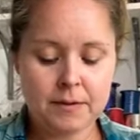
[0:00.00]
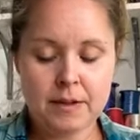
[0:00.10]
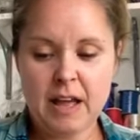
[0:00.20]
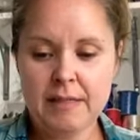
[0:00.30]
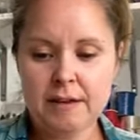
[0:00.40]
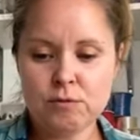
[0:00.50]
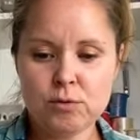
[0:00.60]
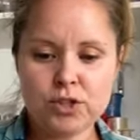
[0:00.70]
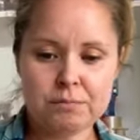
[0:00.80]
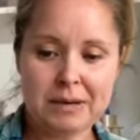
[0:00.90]
And they're all
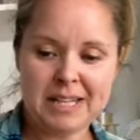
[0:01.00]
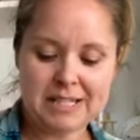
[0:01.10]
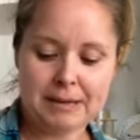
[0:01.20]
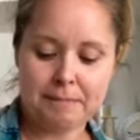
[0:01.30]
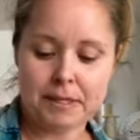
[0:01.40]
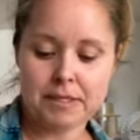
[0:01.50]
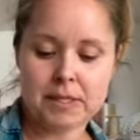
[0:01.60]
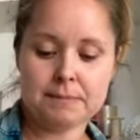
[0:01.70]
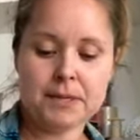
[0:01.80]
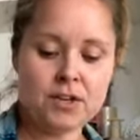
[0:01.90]
just plastic
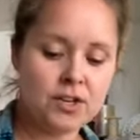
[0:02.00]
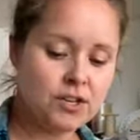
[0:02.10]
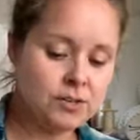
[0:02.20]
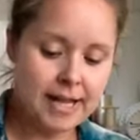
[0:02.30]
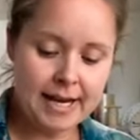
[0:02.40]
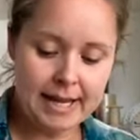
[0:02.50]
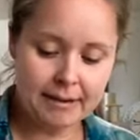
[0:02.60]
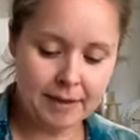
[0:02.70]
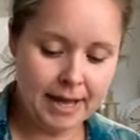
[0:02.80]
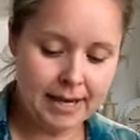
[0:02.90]
buttons, but you can use
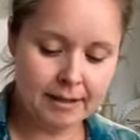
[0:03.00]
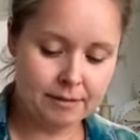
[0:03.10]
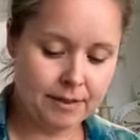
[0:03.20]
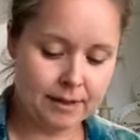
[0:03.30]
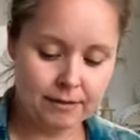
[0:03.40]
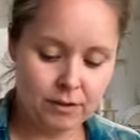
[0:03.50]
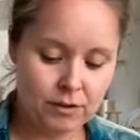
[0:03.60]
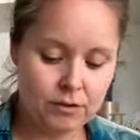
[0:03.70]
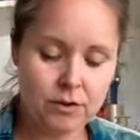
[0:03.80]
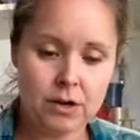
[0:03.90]
anything that
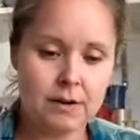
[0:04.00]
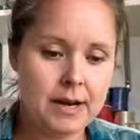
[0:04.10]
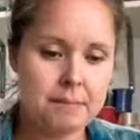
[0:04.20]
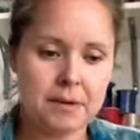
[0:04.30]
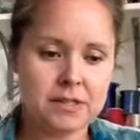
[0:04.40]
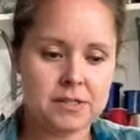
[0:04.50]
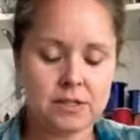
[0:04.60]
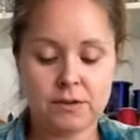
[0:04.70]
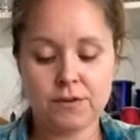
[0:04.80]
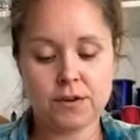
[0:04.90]
you know, any buttons that
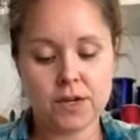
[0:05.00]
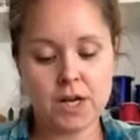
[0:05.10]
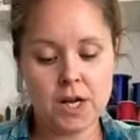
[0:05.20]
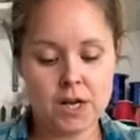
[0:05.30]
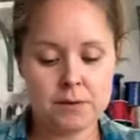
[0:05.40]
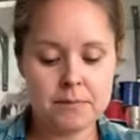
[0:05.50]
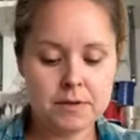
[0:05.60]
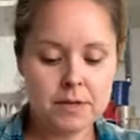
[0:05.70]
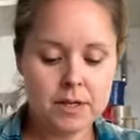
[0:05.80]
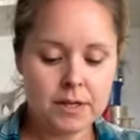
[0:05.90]
you've got at home.
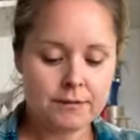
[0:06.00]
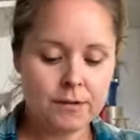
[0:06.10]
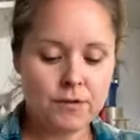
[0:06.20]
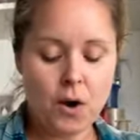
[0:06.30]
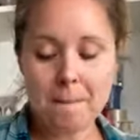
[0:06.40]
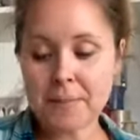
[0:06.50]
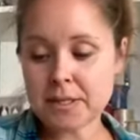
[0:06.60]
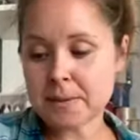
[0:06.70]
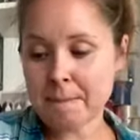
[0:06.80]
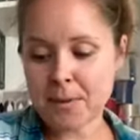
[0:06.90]
If you've got a
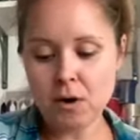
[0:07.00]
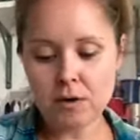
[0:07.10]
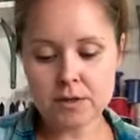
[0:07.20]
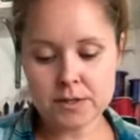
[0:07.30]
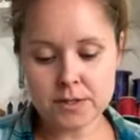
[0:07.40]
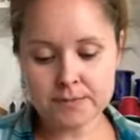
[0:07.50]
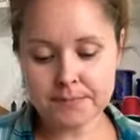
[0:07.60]
button box.